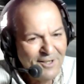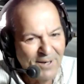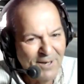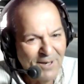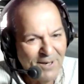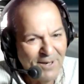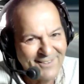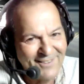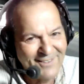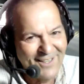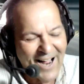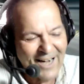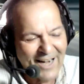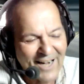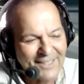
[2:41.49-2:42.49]
But
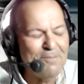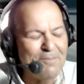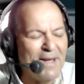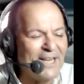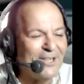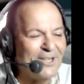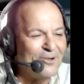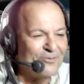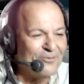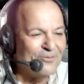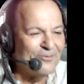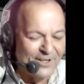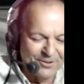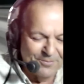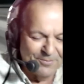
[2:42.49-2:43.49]
how does it make you
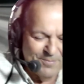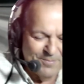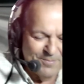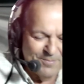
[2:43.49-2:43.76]
feel to be